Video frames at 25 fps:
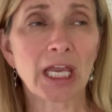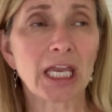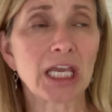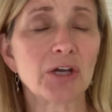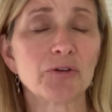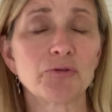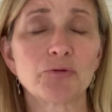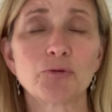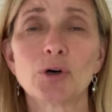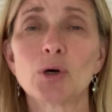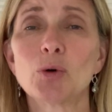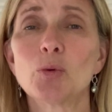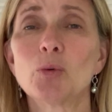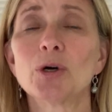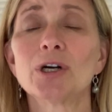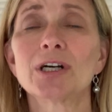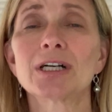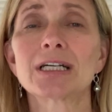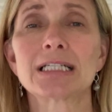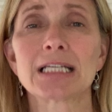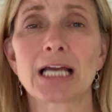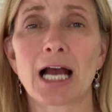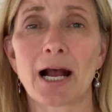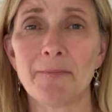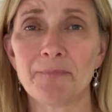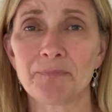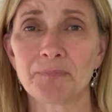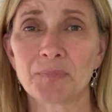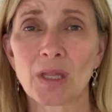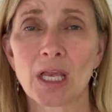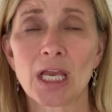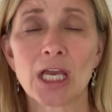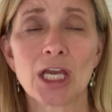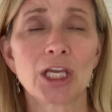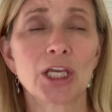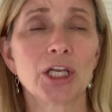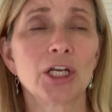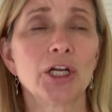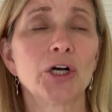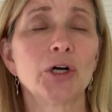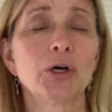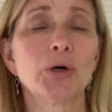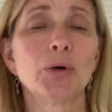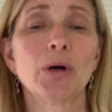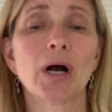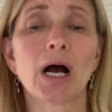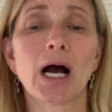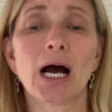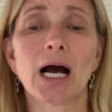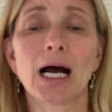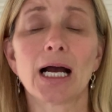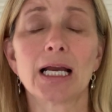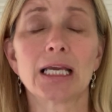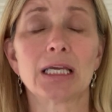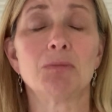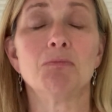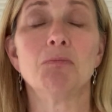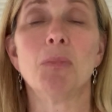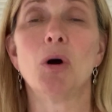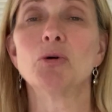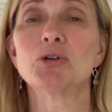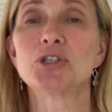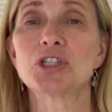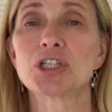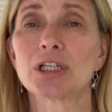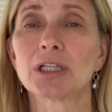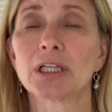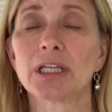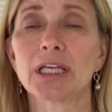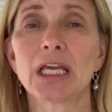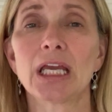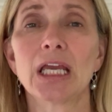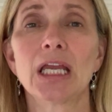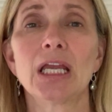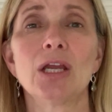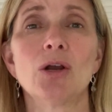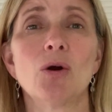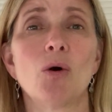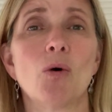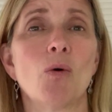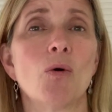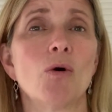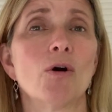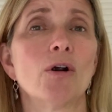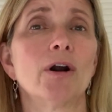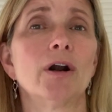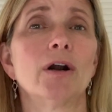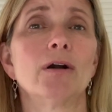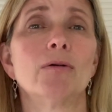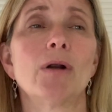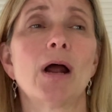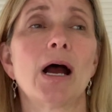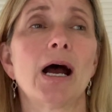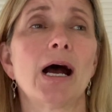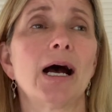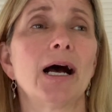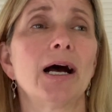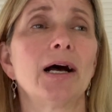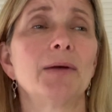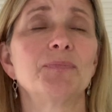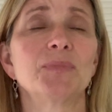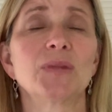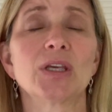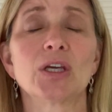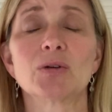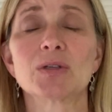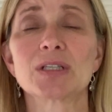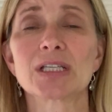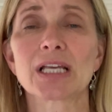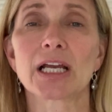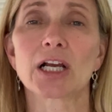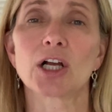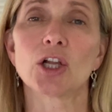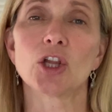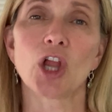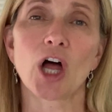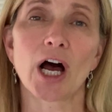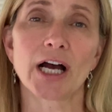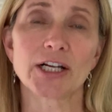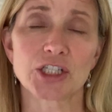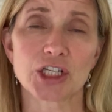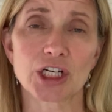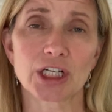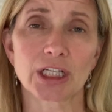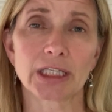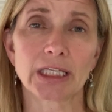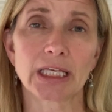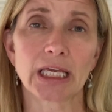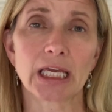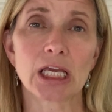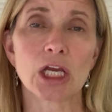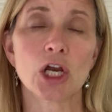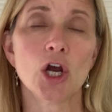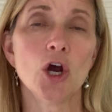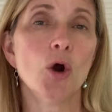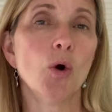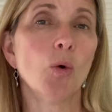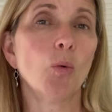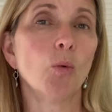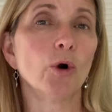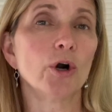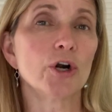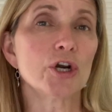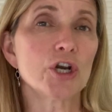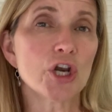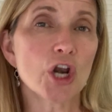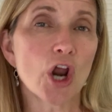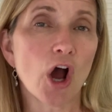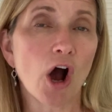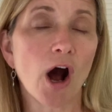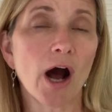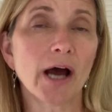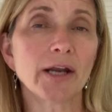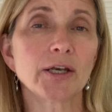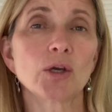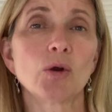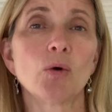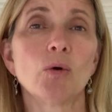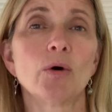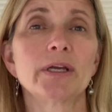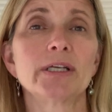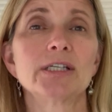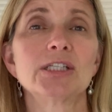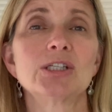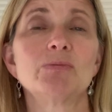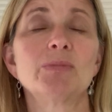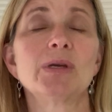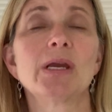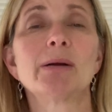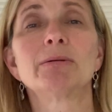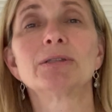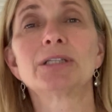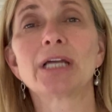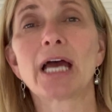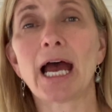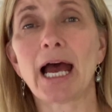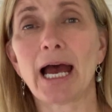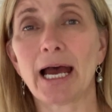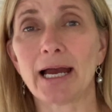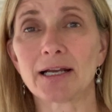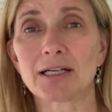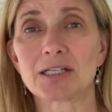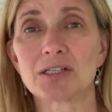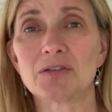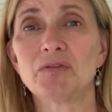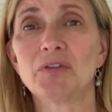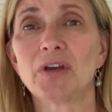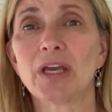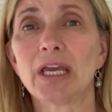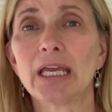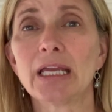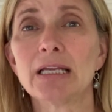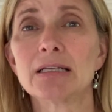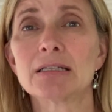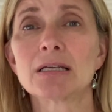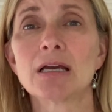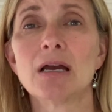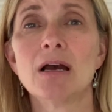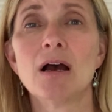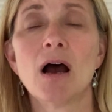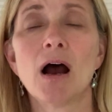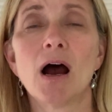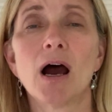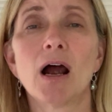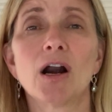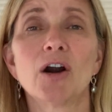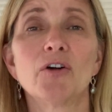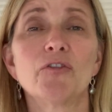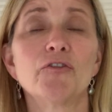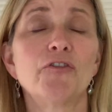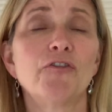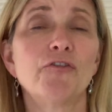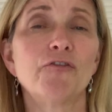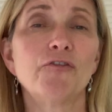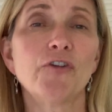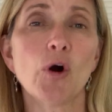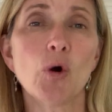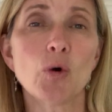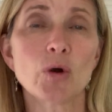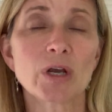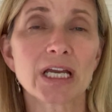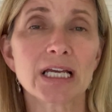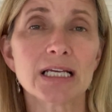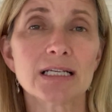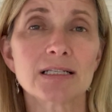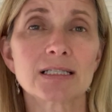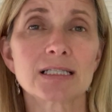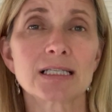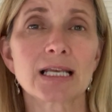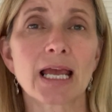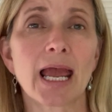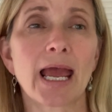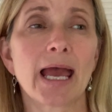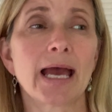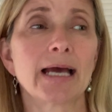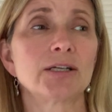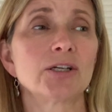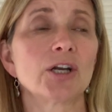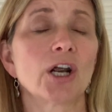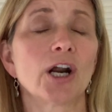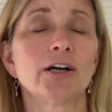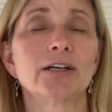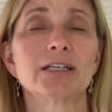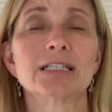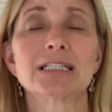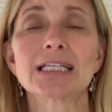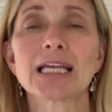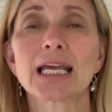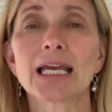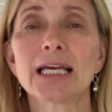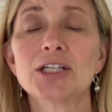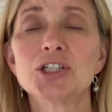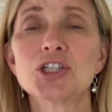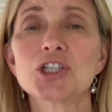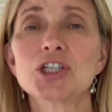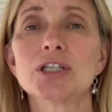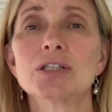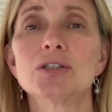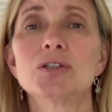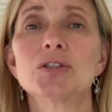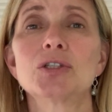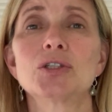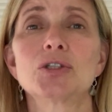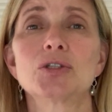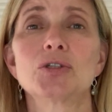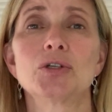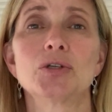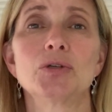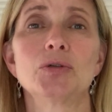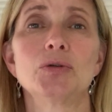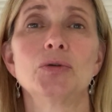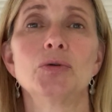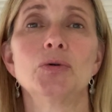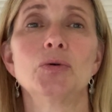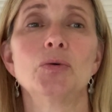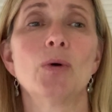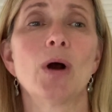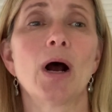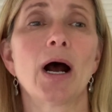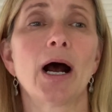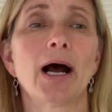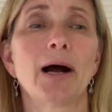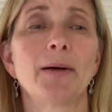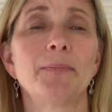if we're worked up, emotionally or, psychologically, we're not going to be able to activate our focus and our intentions to